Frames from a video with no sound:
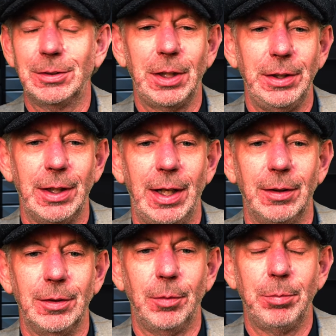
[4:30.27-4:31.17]
take
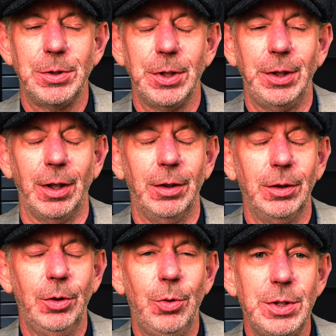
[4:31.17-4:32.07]
that
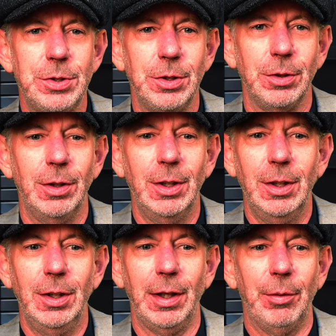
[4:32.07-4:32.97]
particular question.
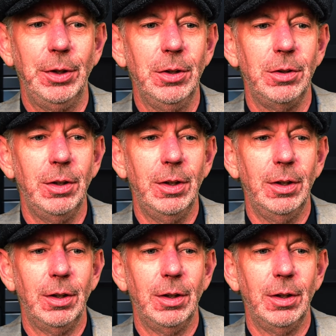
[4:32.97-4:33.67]
Now I could